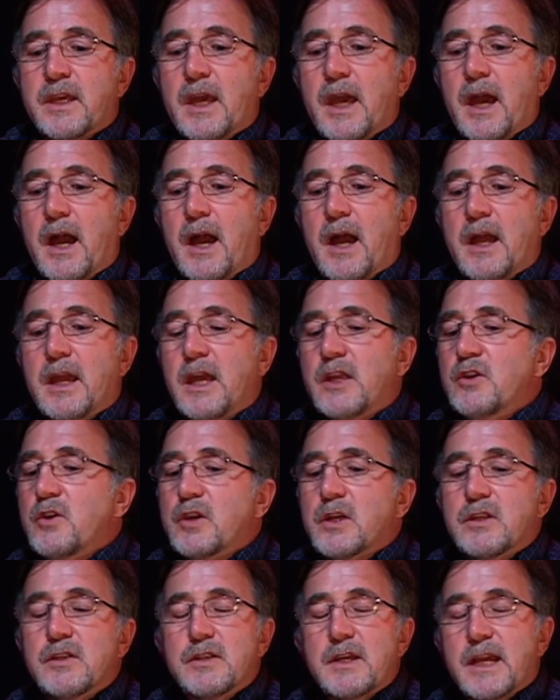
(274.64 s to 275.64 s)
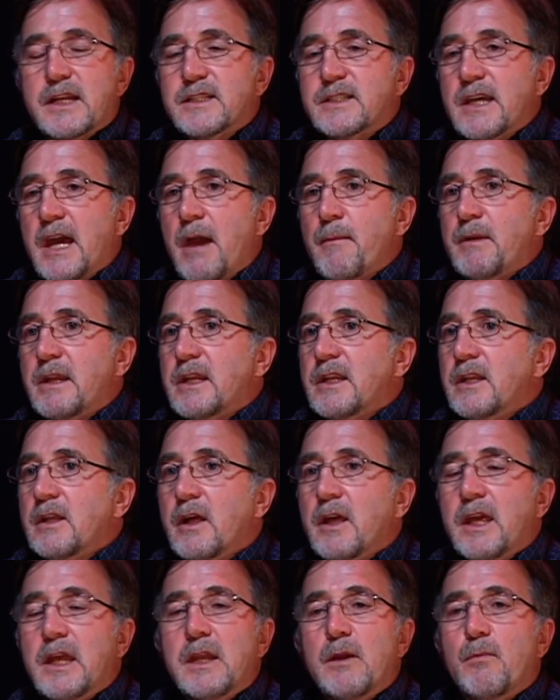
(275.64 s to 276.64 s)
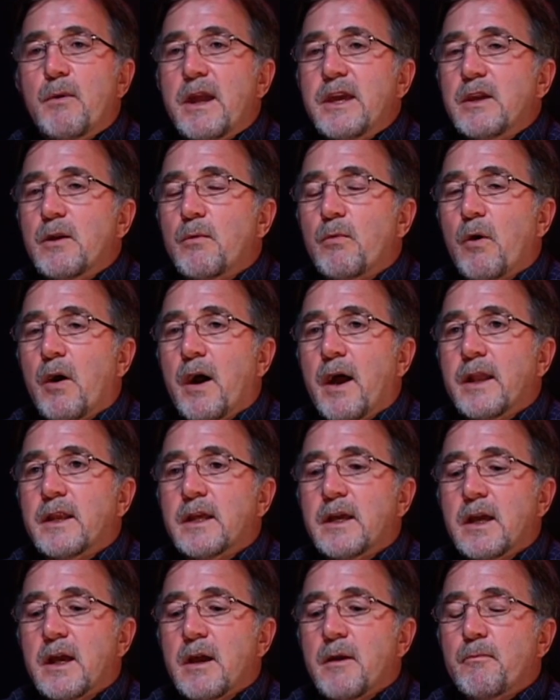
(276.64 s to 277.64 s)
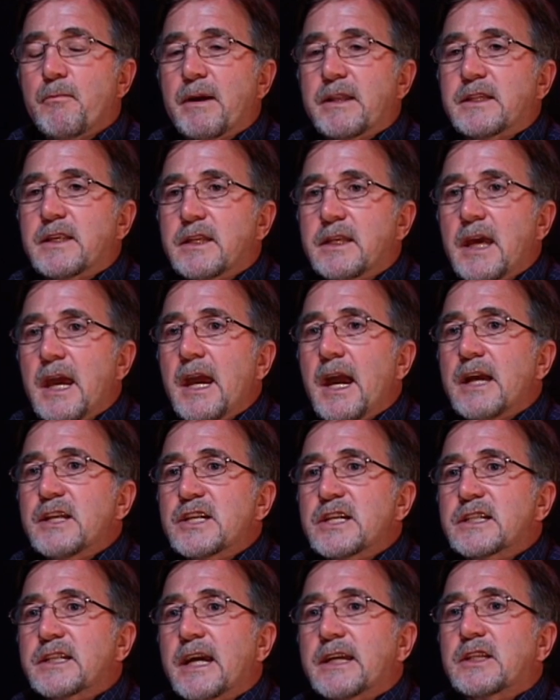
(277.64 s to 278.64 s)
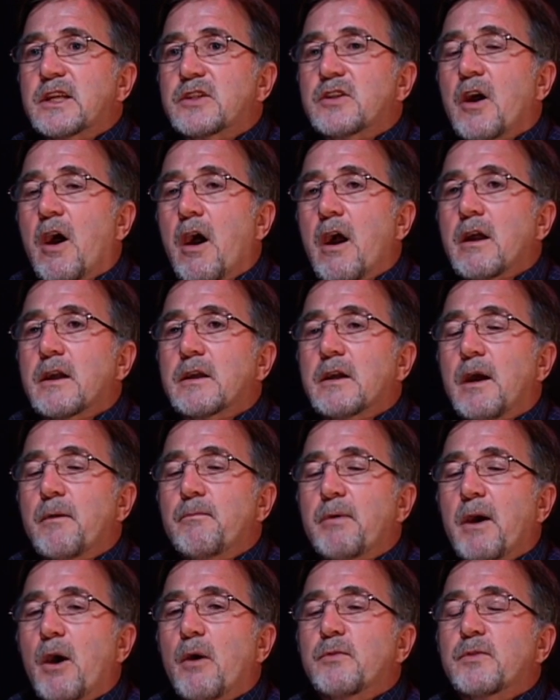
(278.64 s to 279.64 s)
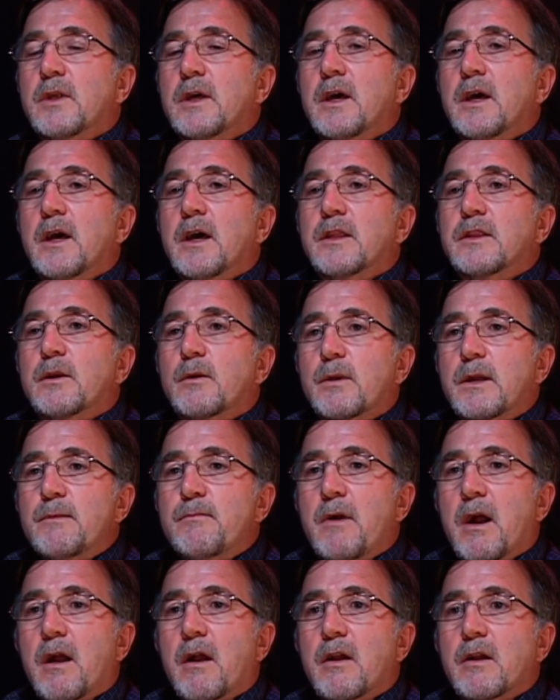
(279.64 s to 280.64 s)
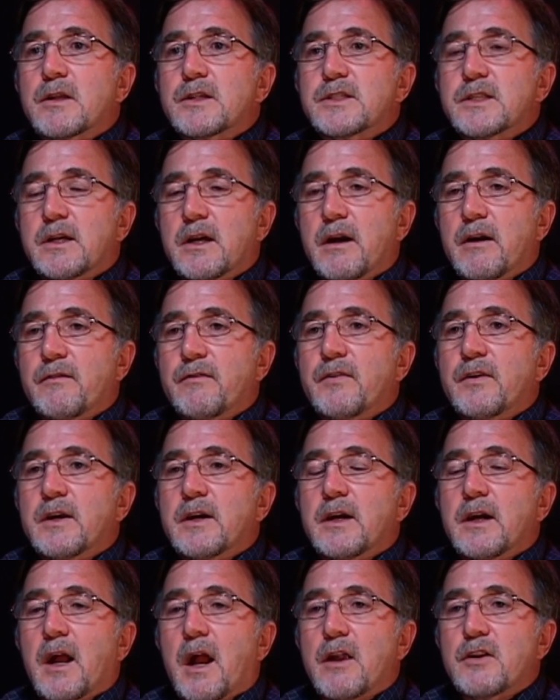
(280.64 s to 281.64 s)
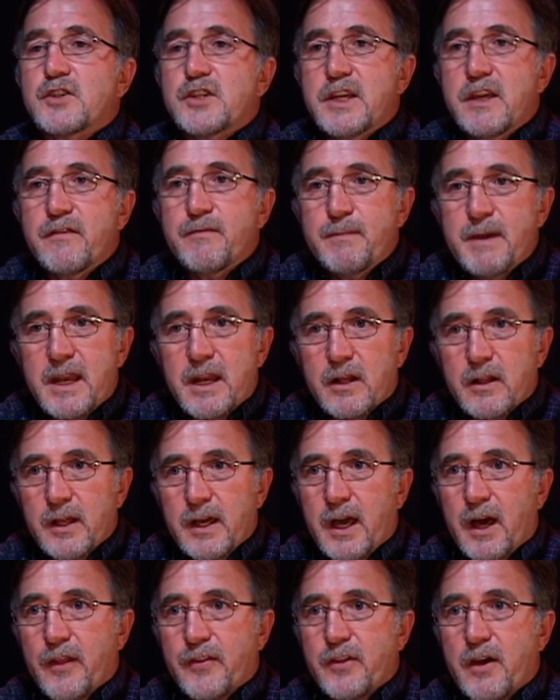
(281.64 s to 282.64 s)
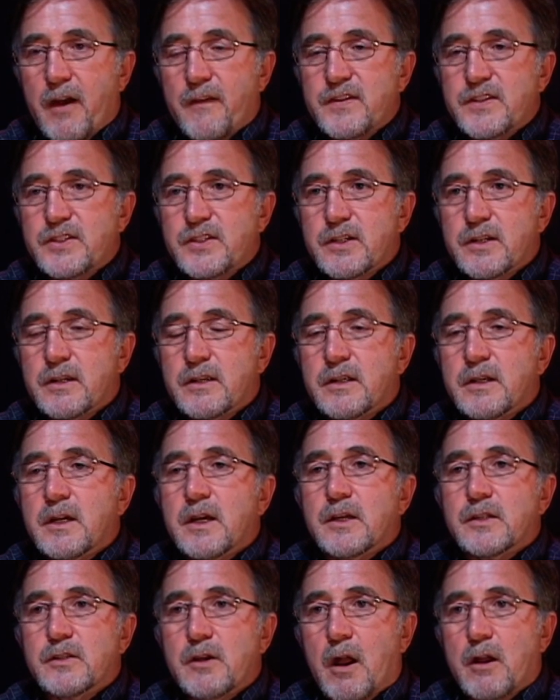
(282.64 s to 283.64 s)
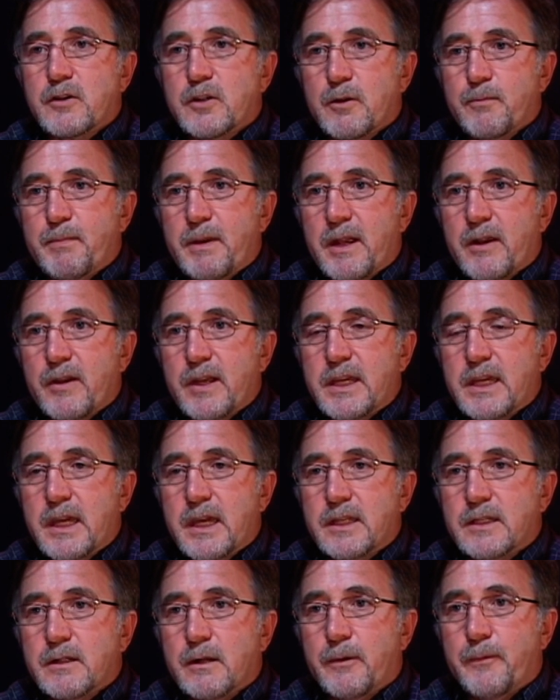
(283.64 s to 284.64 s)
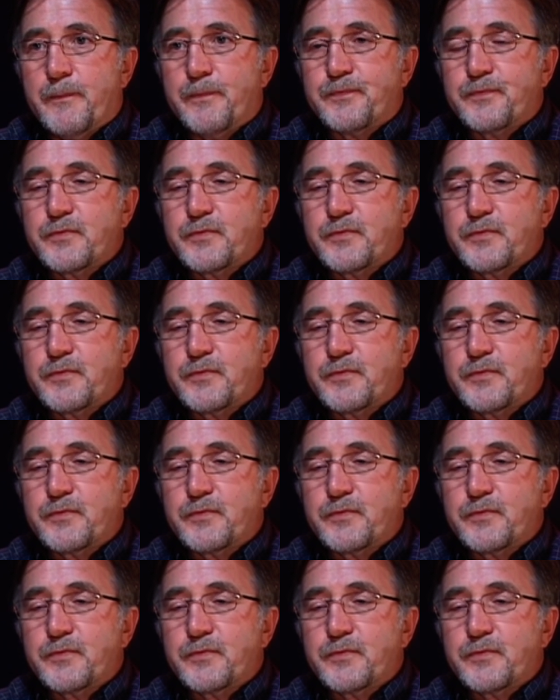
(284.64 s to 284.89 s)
And you can examine it any way you want, but today I'd just like to talk about the remarks of our Chief Medical Health Officer, Dr. Perry Kendall.